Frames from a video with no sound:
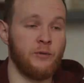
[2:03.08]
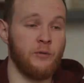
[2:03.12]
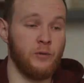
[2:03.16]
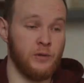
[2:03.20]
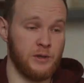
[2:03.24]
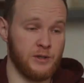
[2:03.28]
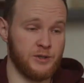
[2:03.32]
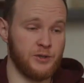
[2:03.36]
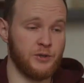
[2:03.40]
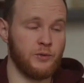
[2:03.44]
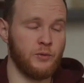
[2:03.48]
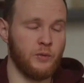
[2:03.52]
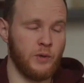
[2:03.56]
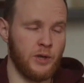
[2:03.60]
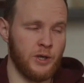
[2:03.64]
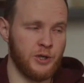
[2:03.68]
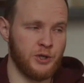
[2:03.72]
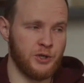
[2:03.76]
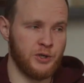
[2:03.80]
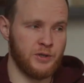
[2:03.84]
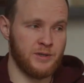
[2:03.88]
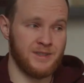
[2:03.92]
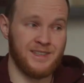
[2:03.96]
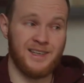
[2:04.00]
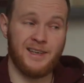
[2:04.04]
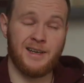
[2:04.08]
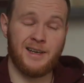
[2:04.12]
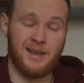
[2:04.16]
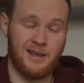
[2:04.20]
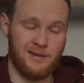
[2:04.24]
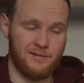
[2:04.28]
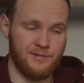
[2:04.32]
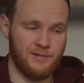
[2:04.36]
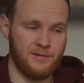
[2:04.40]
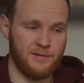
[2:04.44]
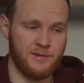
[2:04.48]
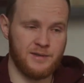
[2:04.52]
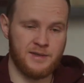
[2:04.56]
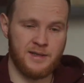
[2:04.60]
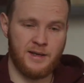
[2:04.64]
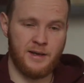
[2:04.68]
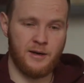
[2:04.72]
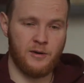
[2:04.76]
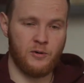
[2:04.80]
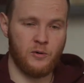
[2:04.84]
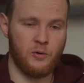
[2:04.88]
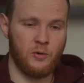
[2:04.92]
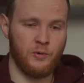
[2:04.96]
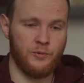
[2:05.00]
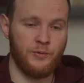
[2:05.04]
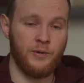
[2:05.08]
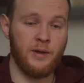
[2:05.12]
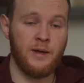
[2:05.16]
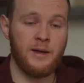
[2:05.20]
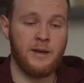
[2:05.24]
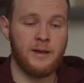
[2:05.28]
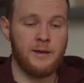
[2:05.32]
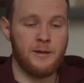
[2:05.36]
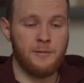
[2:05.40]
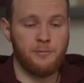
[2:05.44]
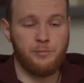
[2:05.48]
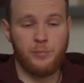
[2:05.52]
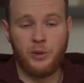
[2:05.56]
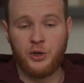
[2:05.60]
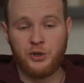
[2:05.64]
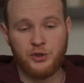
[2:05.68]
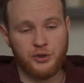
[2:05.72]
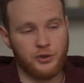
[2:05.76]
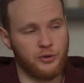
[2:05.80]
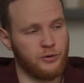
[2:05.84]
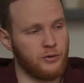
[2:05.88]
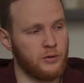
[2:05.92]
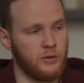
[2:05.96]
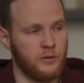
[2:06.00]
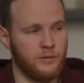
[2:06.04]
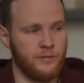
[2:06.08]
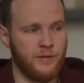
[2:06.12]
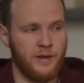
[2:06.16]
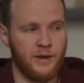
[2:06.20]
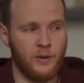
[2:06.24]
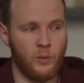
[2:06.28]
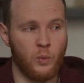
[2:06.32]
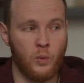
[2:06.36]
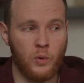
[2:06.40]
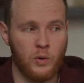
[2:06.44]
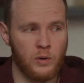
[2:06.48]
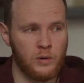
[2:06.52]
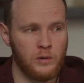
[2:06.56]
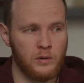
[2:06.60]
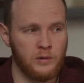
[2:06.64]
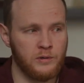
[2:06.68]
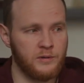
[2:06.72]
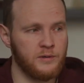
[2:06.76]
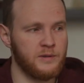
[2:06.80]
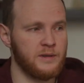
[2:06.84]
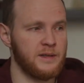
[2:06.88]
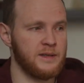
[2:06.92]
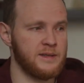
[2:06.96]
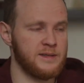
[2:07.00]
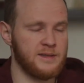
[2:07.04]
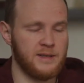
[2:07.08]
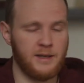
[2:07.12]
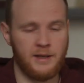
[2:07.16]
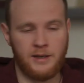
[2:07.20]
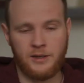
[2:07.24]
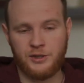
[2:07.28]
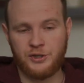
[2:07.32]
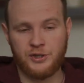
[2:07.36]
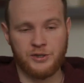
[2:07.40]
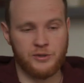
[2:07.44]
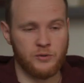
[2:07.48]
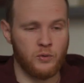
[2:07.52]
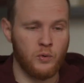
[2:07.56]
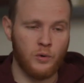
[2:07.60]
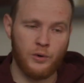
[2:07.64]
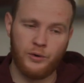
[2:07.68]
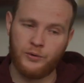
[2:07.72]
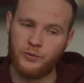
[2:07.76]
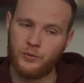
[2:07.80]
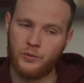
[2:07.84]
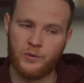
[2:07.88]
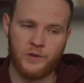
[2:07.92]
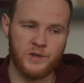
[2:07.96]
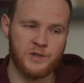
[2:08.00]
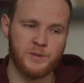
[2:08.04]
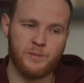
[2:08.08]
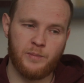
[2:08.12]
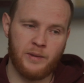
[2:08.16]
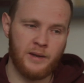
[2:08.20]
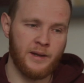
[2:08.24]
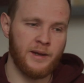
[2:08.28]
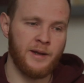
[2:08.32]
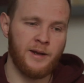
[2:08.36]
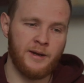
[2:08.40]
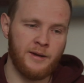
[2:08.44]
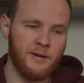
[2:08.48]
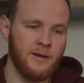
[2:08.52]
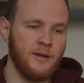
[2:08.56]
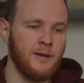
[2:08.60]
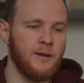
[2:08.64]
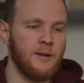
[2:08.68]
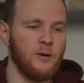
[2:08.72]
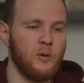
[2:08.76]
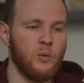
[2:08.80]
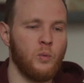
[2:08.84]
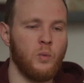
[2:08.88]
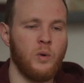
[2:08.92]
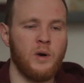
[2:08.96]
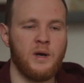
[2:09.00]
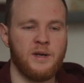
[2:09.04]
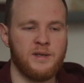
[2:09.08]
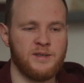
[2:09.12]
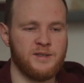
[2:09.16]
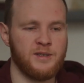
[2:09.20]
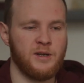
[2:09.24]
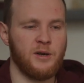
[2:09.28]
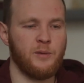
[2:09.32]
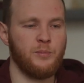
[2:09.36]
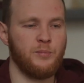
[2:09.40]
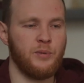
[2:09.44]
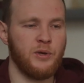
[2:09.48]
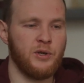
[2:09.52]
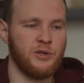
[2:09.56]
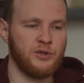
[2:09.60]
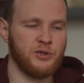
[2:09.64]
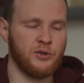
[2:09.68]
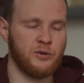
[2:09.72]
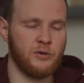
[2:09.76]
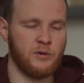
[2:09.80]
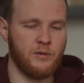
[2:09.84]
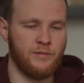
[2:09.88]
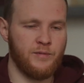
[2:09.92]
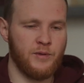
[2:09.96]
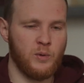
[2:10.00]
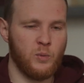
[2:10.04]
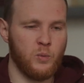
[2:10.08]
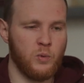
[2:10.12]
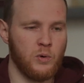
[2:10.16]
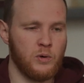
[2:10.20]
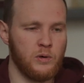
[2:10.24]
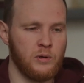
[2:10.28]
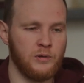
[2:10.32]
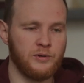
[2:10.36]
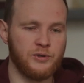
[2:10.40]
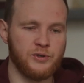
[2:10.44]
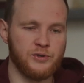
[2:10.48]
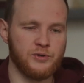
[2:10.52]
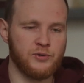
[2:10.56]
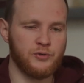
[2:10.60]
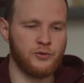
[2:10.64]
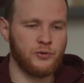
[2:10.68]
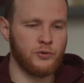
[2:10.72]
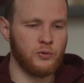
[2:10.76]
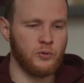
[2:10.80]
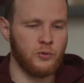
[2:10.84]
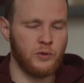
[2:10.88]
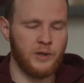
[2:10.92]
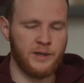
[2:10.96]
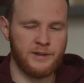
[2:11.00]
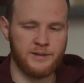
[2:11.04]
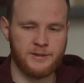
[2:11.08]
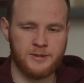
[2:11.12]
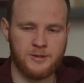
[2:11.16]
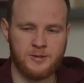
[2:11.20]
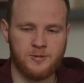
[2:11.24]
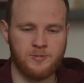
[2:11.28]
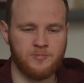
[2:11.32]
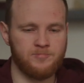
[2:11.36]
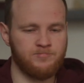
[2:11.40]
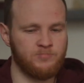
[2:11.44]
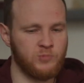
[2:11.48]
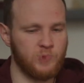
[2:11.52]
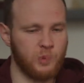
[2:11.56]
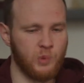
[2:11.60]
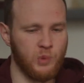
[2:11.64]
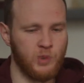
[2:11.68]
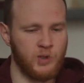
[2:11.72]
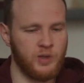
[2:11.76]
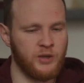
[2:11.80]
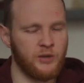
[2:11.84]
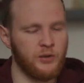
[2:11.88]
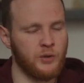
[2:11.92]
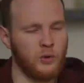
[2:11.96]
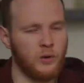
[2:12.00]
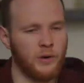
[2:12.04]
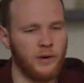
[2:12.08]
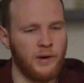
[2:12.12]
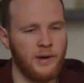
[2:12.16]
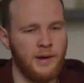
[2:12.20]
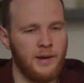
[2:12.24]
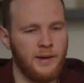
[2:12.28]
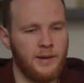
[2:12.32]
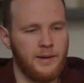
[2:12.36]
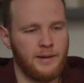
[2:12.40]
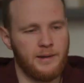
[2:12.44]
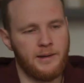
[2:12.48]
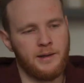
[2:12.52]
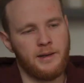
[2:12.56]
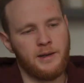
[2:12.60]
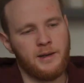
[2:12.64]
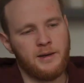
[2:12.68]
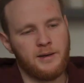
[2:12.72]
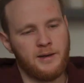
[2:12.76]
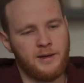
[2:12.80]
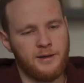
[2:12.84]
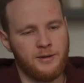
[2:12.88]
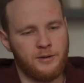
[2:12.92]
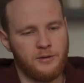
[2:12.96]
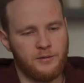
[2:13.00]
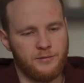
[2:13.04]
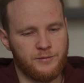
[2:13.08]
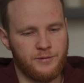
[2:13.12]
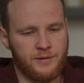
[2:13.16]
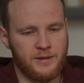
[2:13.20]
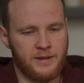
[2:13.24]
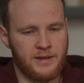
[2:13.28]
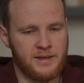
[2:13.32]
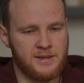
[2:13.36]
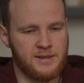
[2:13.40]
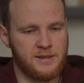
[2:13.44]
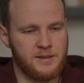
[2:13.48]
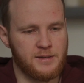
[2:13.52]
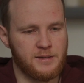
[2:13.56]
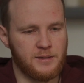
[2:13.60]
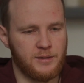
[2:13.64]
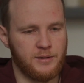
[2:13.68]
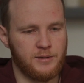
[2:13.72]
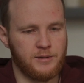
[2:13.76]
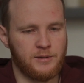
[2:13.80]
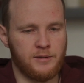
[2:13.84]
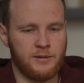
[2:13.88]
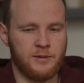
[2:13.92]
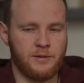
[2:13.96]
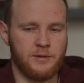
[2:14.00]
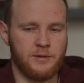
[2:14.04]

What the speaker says: real situation. They have their own picture of the world, and they just going to explain why their picture of the world is true, and to ignore any kind of existed